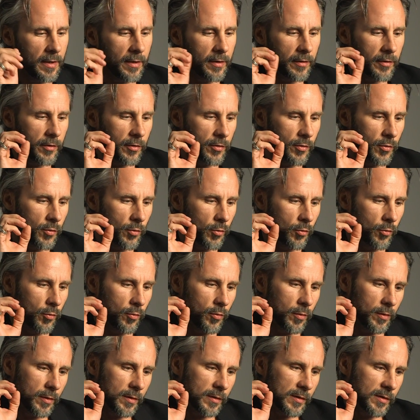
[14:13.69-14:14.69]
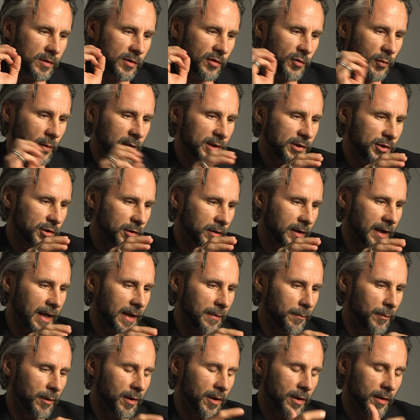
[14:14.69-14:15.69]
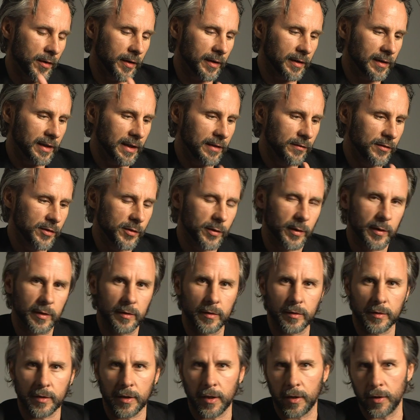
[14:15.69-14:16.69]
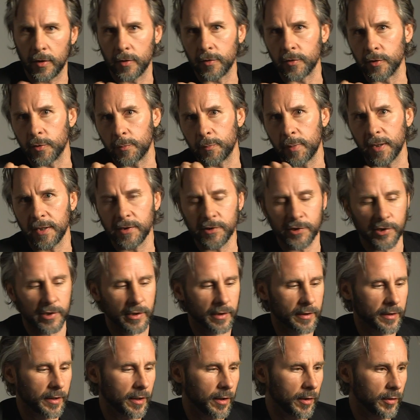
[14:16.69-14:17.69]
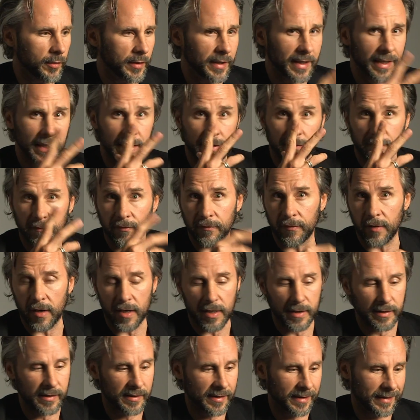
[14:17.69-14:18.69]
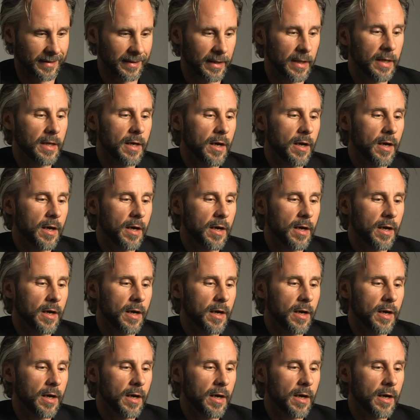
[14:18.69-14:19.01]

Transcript: you switch your camera on, it gives you a little code, you punch in a code, it finds it.